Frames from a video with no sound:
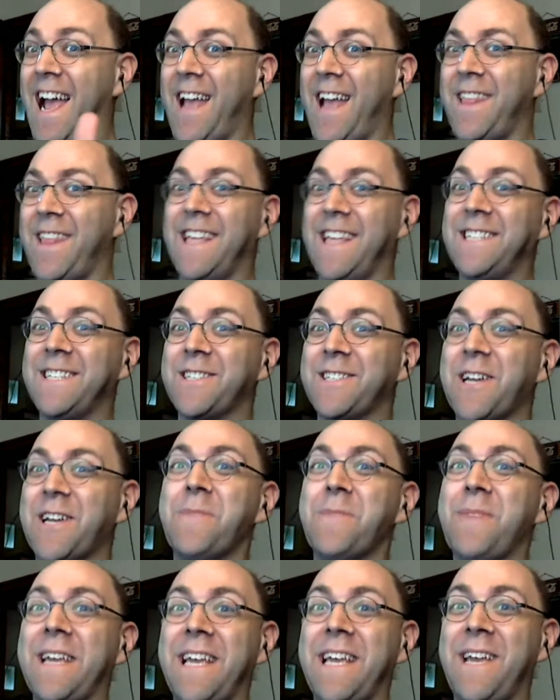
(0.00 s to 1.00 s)
This is going to
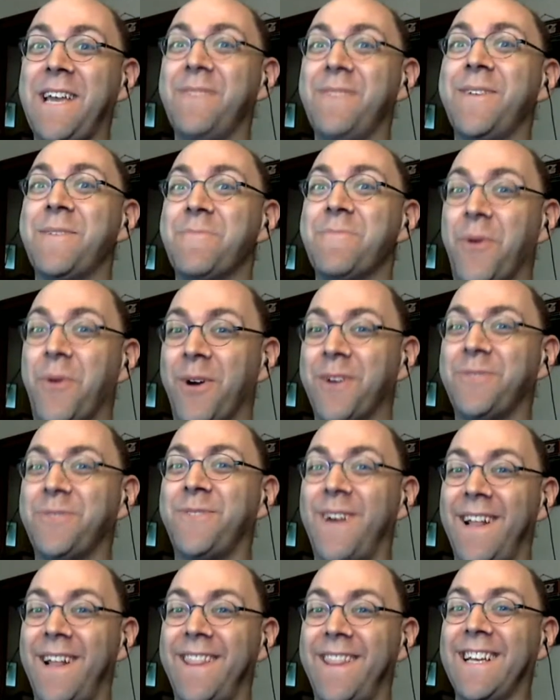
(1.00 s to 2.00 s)
be even more
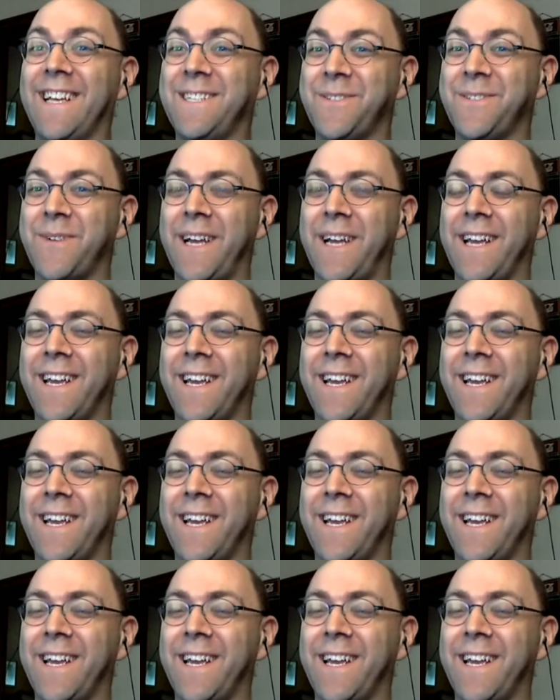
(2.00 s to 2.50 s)
fun this week.